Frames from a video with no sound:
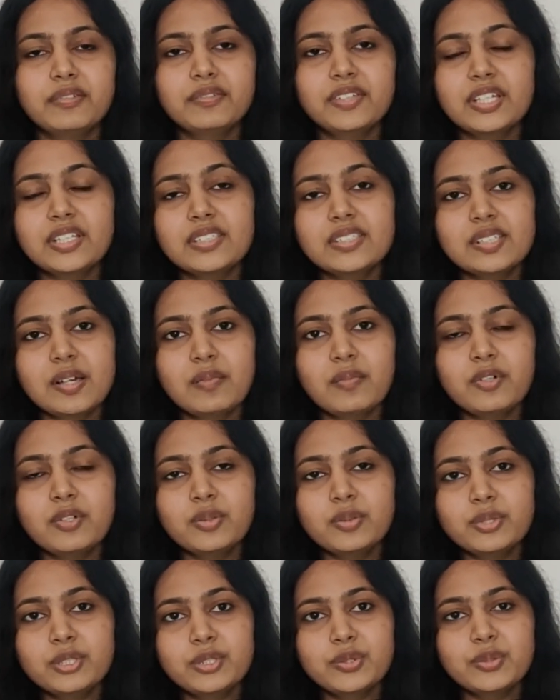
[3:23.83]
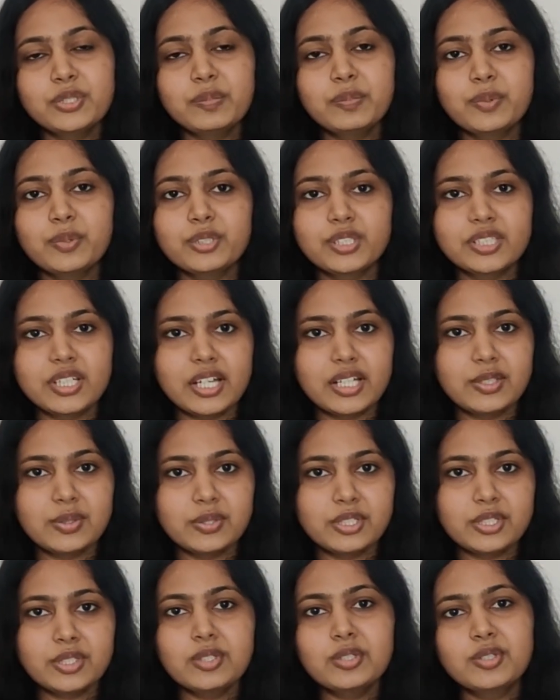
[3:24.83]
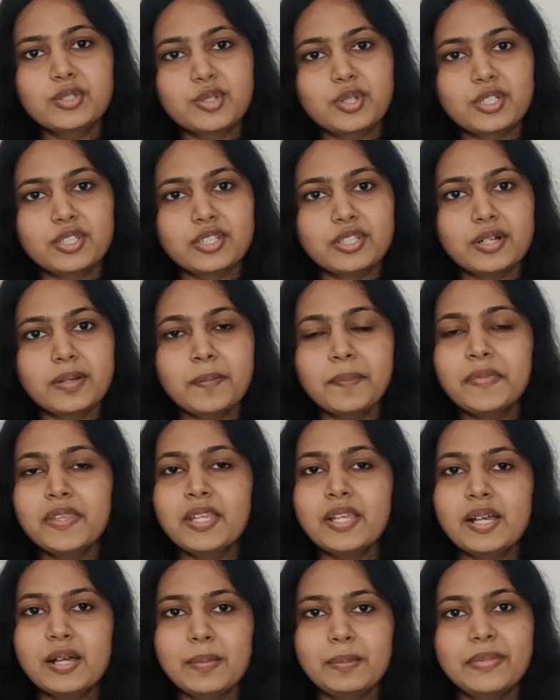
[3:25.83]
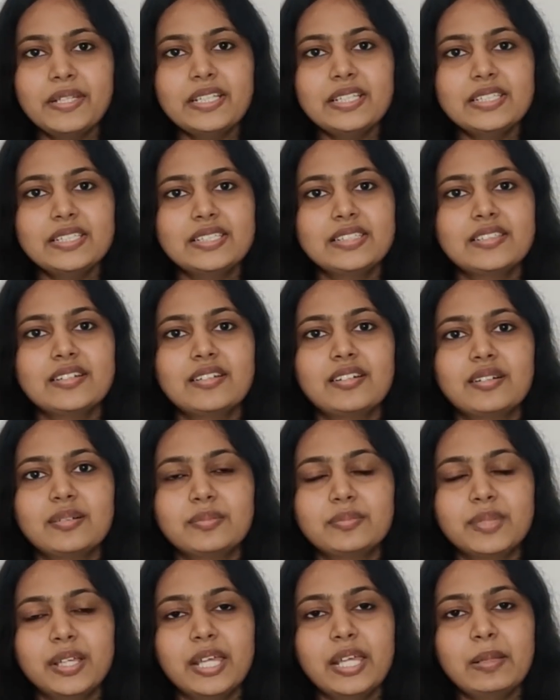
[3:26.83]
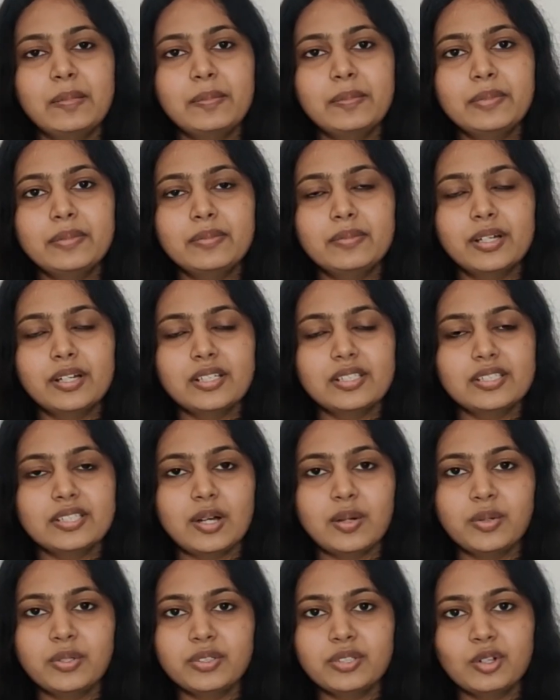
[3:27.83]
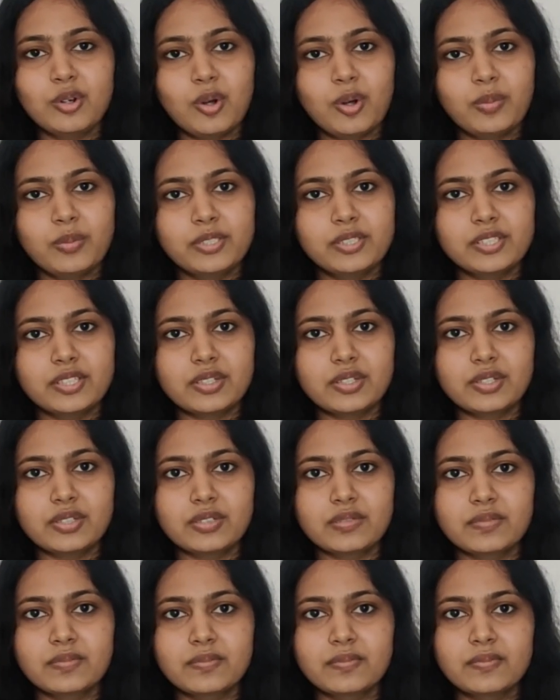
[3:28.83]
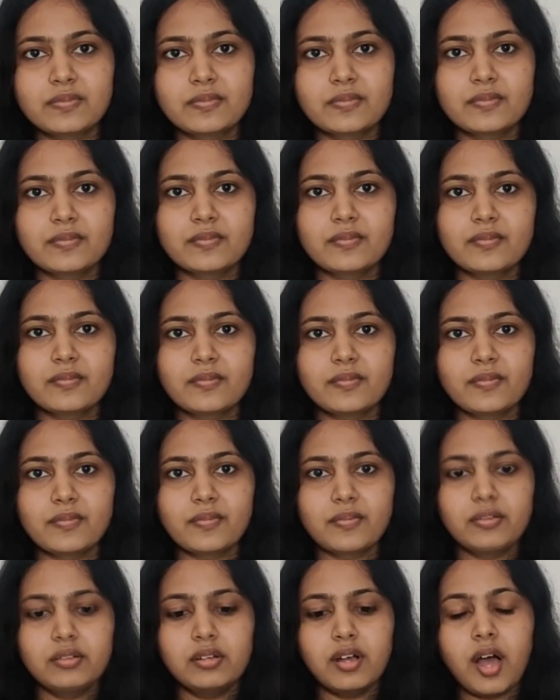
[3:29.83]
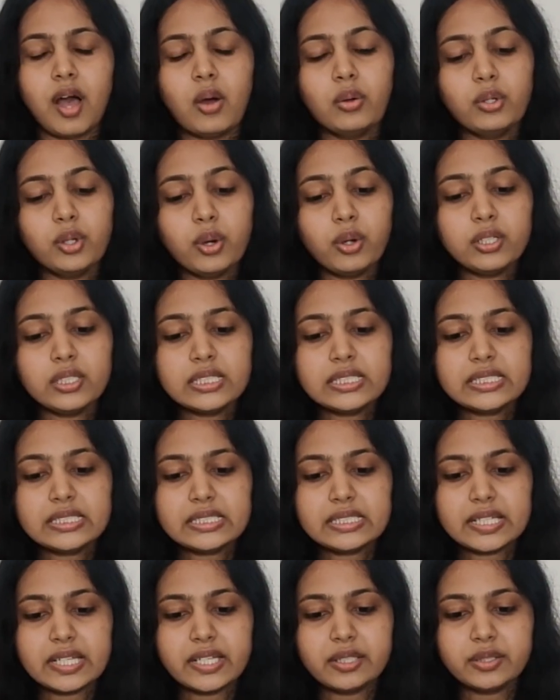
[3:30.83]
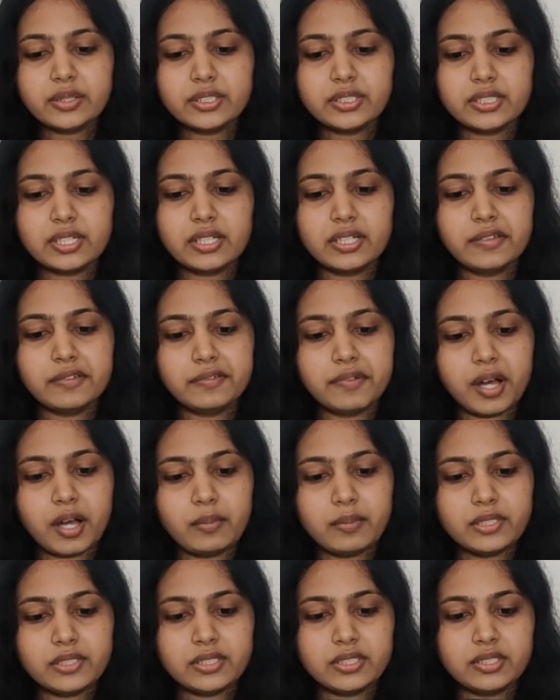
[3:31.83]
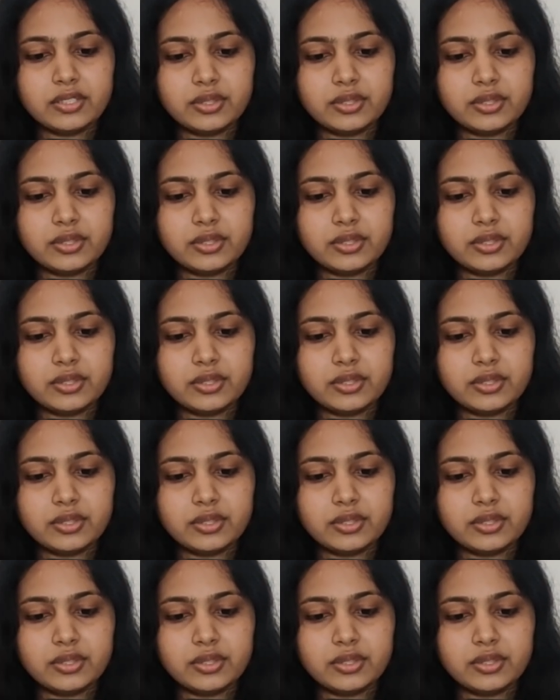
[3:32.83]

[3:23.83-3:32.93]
If there is someone who is doing post-graduation in Georgia, please help us out in the comment section. How long does it take to study pharmacy in